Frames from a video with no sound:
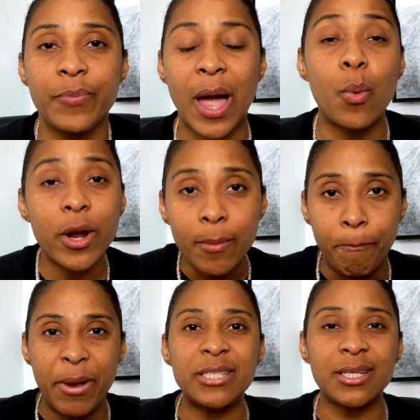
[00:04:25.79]
I want a
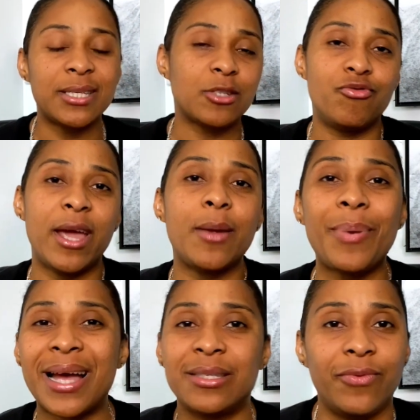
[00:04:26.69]
business that's creating
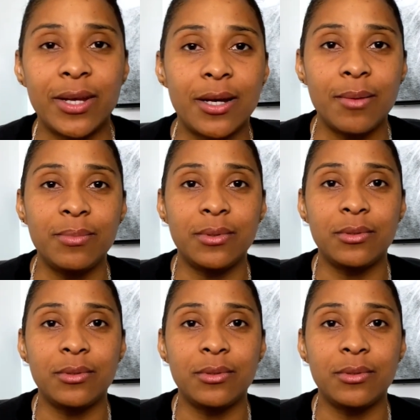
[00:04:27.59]
passive income.